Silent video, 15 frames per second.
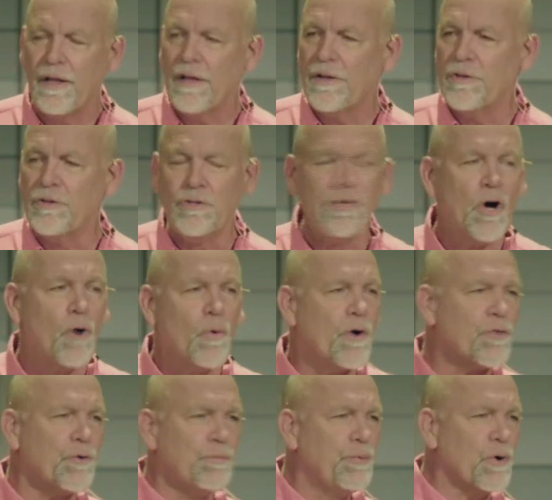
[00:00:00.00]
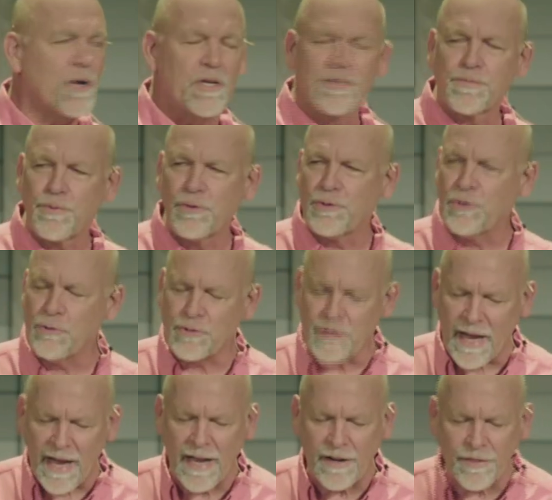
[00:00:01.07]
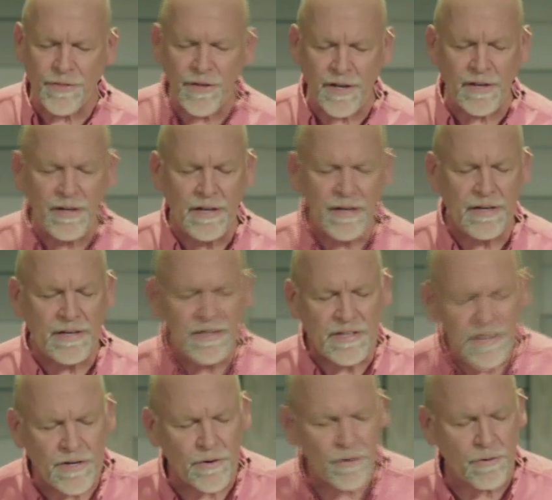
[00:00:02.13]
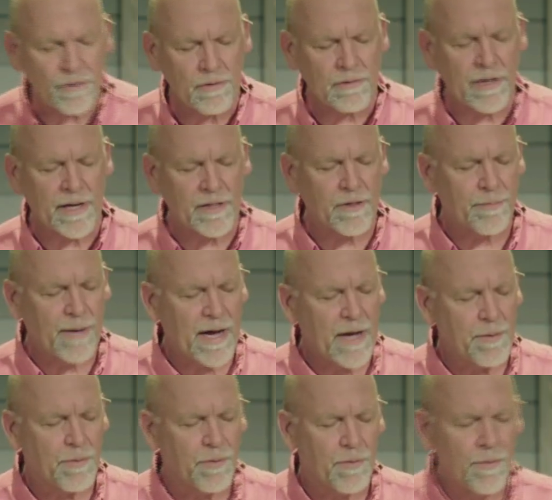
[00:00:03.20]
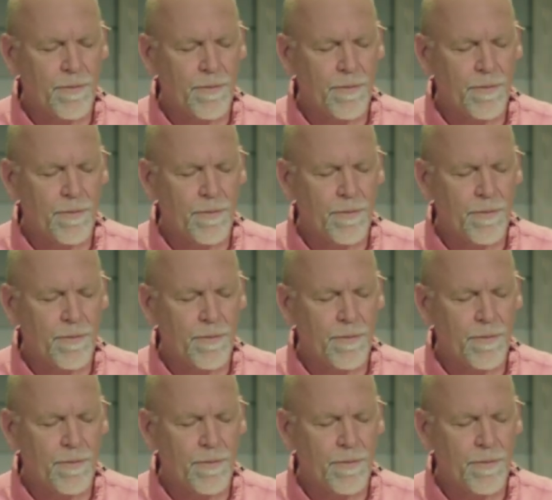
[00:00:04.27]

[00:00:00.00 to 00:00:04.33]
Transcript: No other book has produced anything near like the Bible.